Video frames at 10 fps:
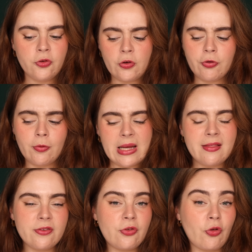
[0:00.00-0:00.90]
So for me,
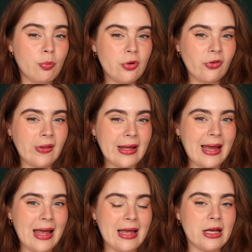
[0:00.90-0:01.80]
this is almost
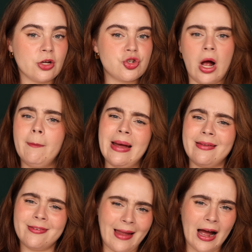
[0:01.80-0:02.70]
like a shop my
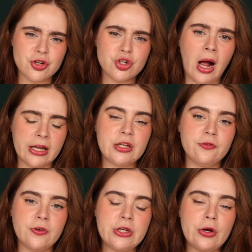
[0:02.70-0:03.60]
stash kind of
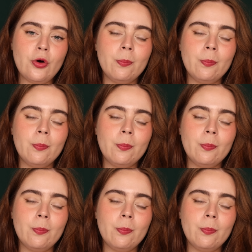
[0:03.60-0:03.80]
video,